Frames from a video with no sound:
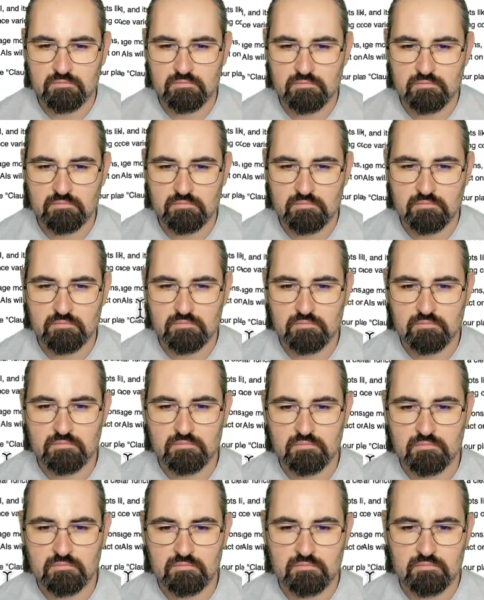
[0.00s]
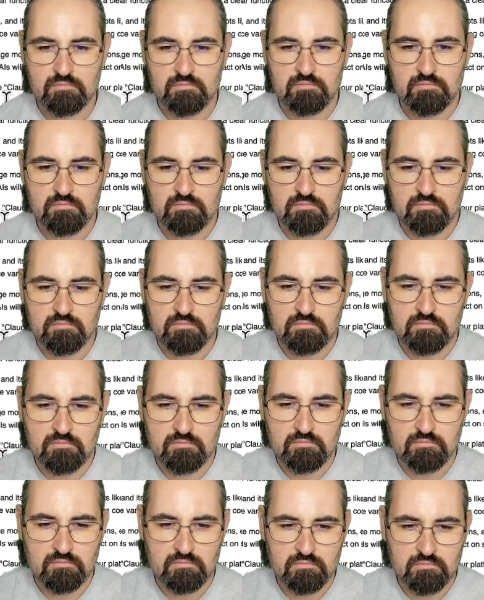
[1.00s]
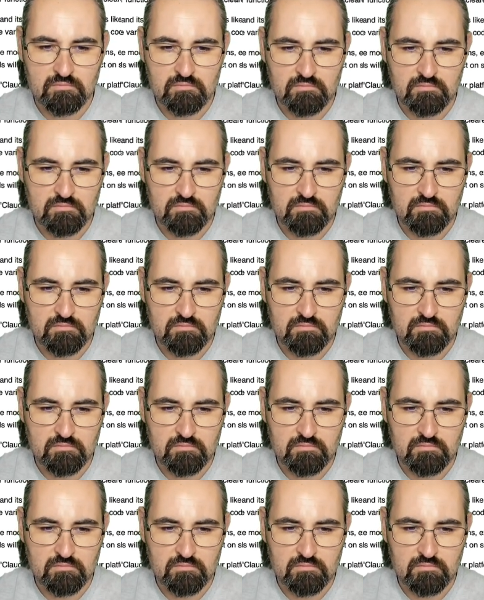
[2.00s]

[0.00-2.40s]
[no speech]